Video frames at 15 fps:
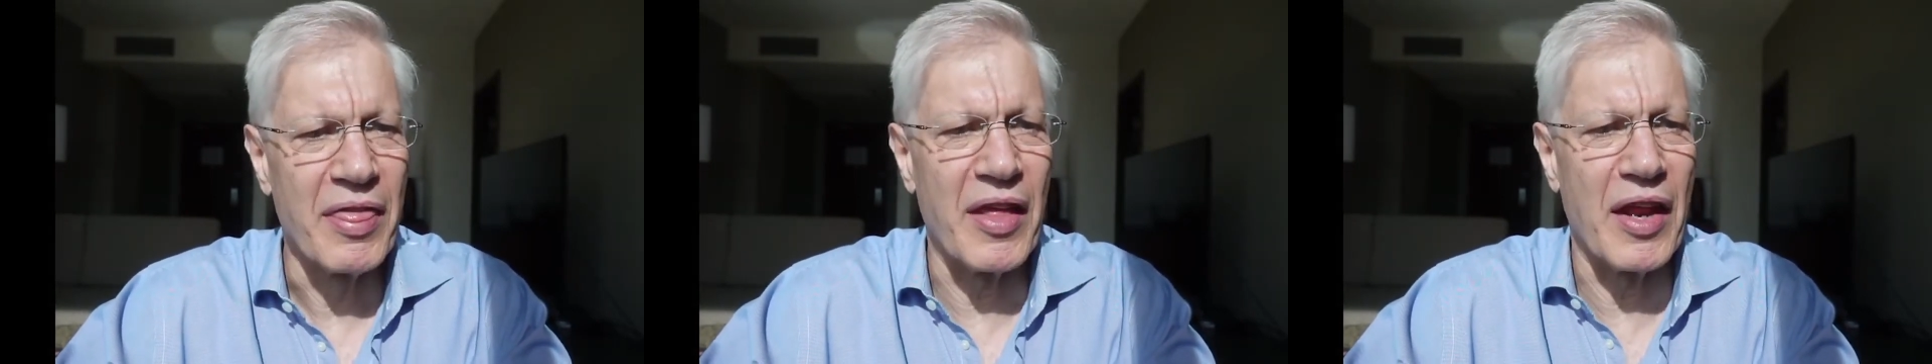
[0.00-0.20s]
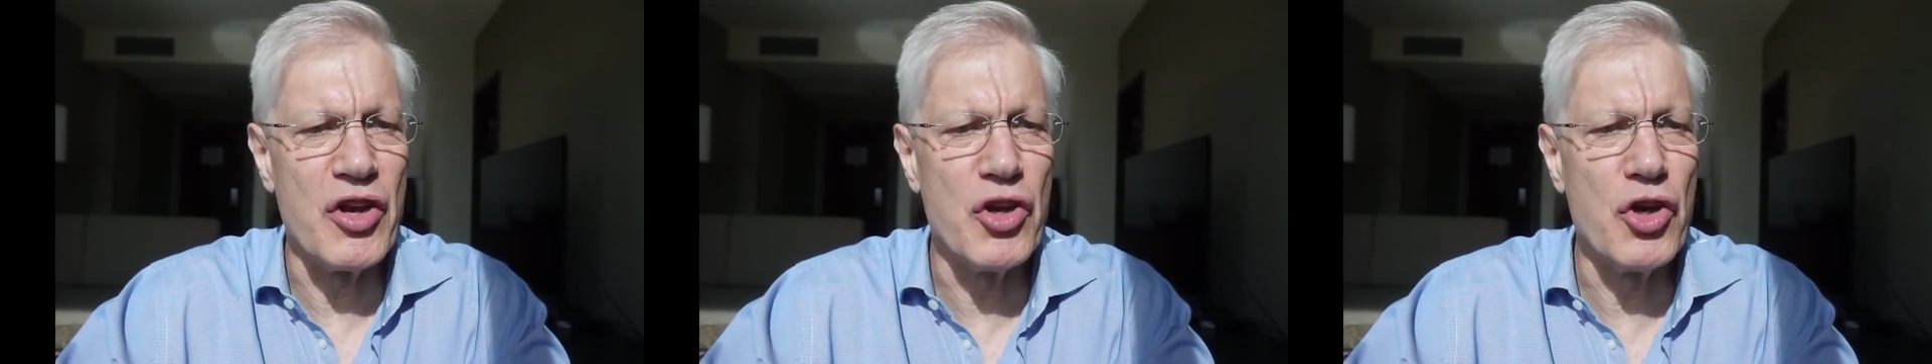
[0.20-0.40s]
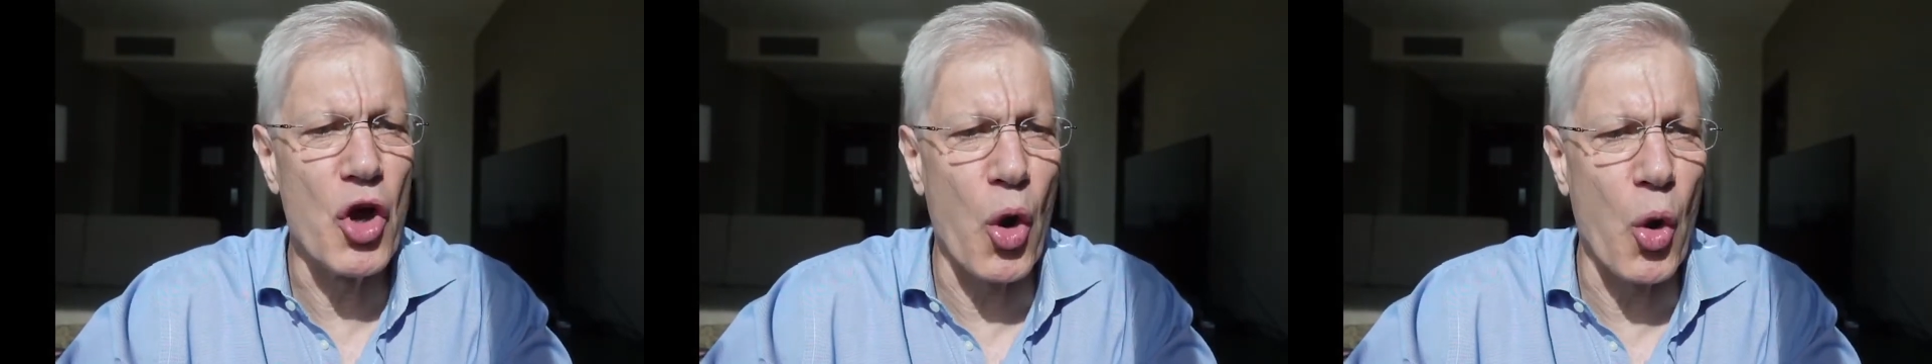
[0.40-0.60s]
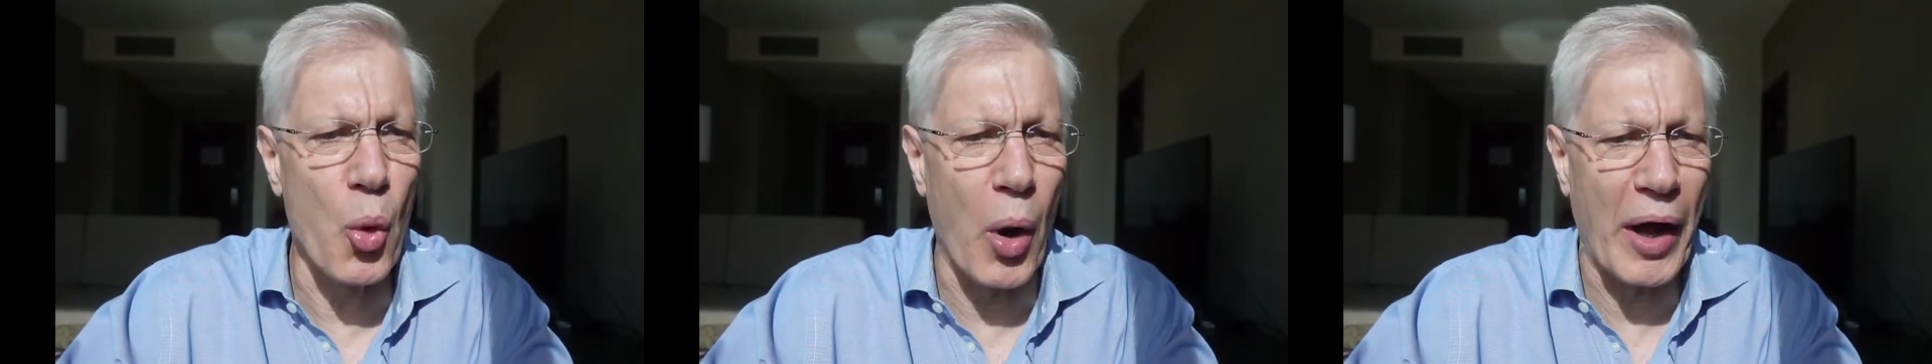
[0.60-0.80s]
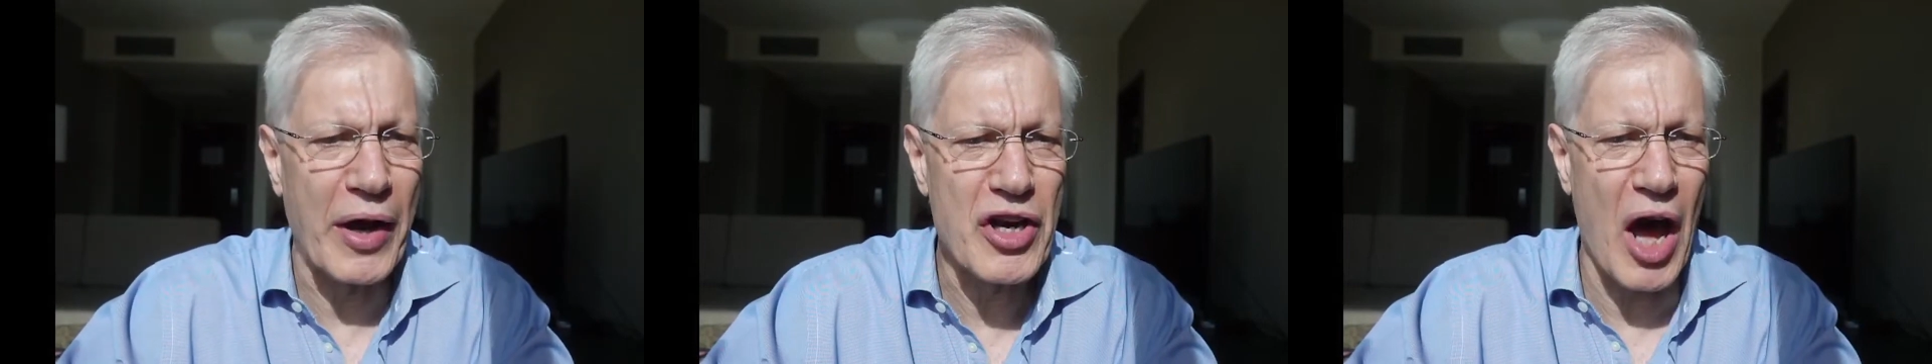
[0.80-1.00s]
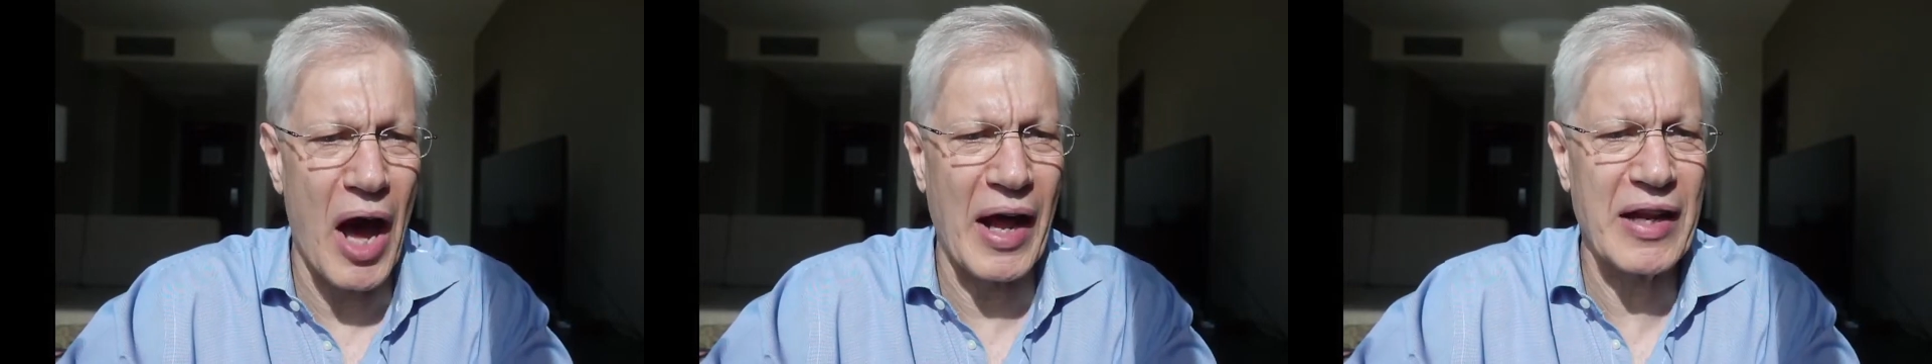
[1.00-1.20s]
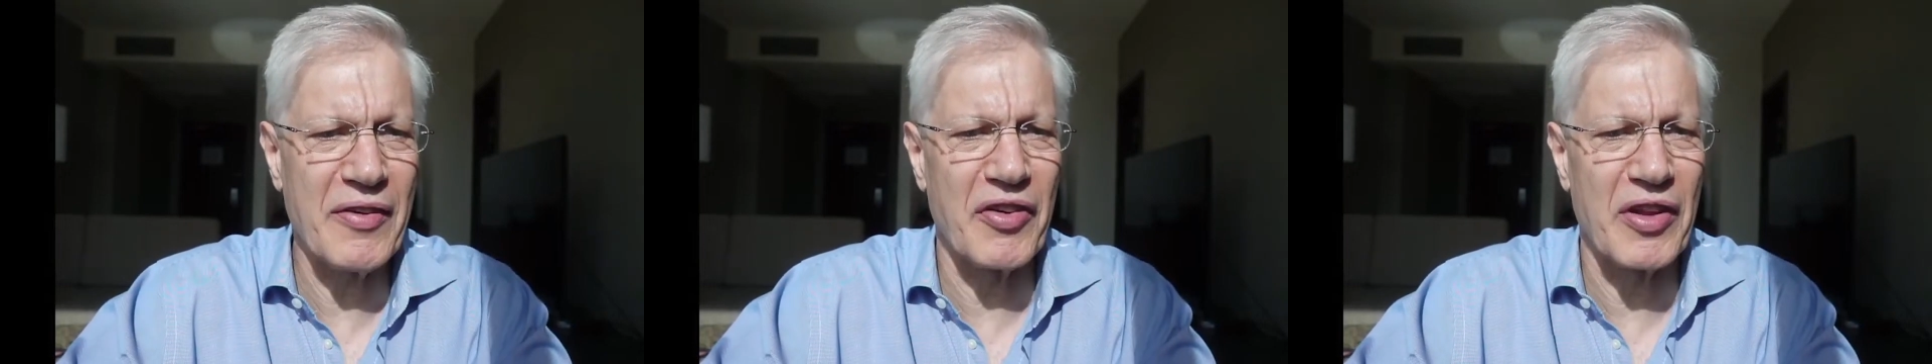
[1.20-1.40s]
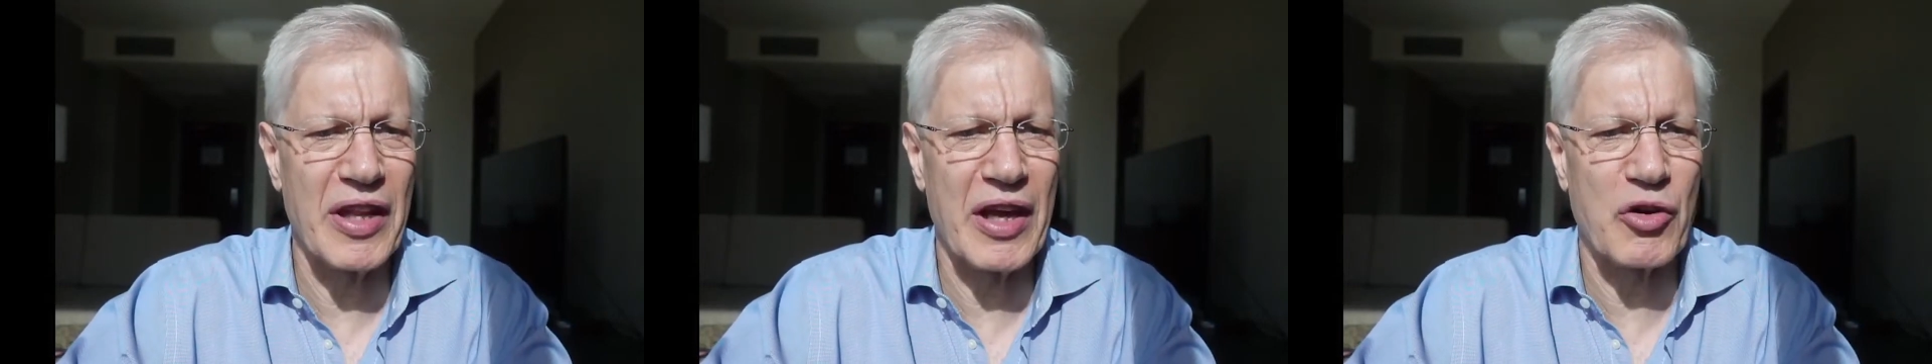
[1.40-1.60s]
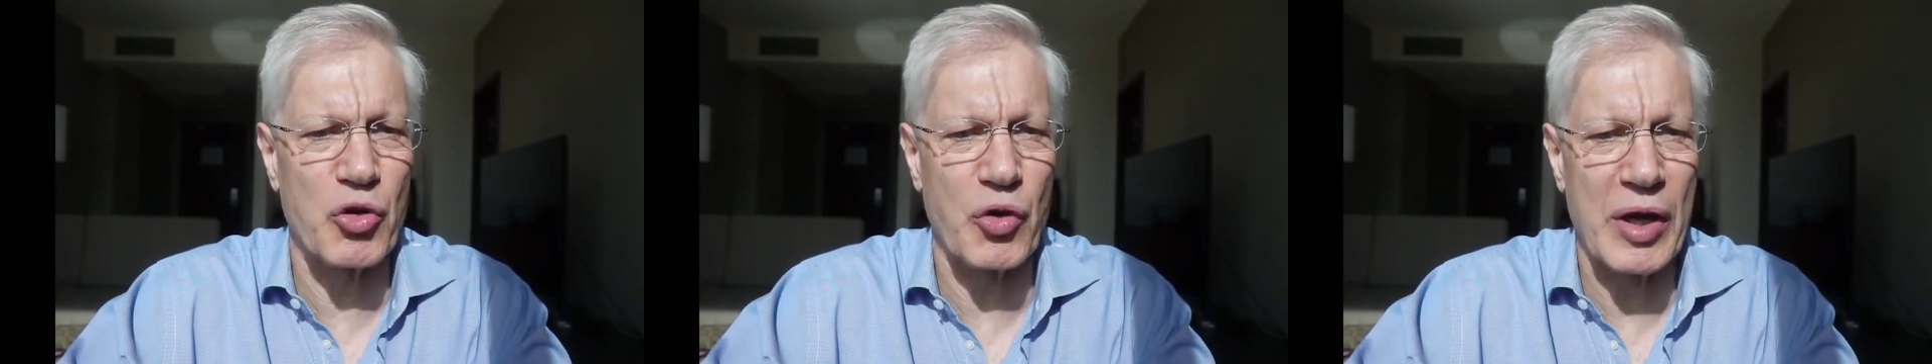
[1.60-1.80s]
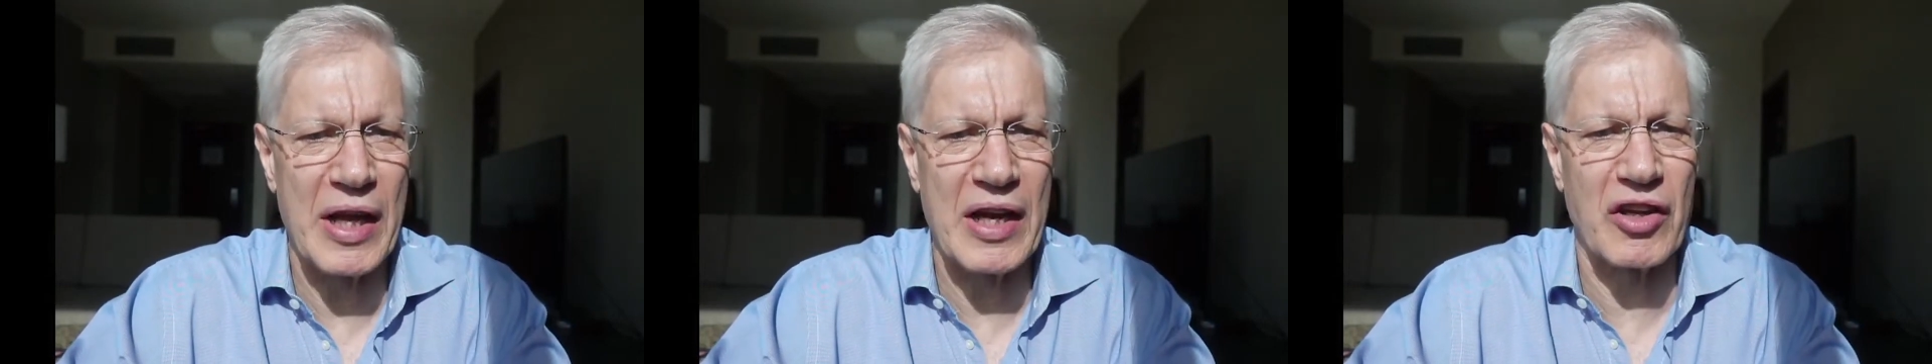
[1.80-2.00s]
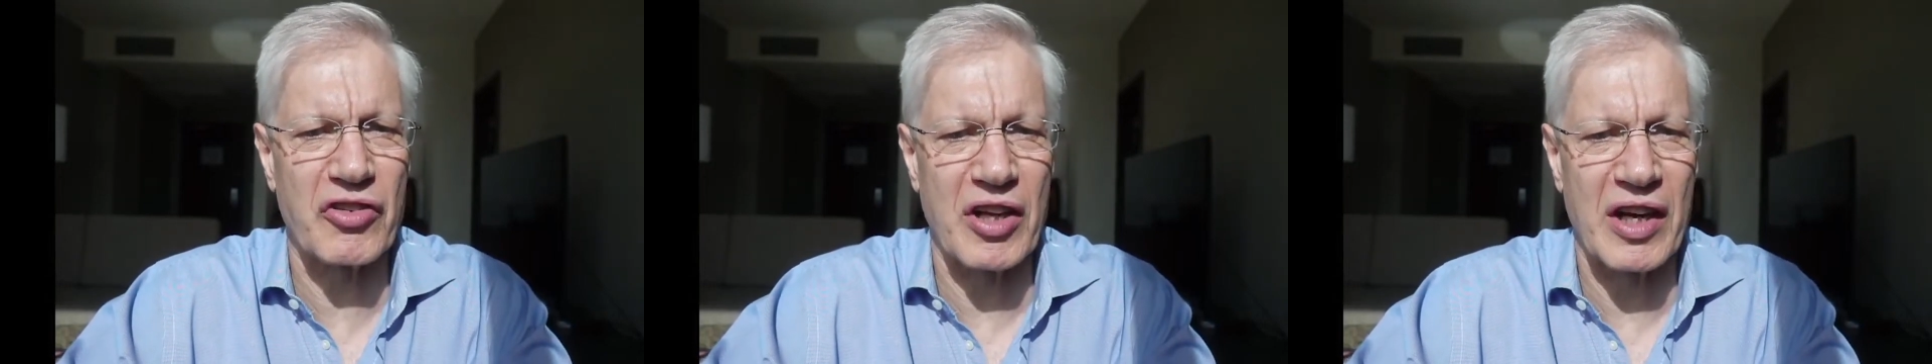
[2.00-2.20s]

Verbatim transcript: that no one, not even their creators,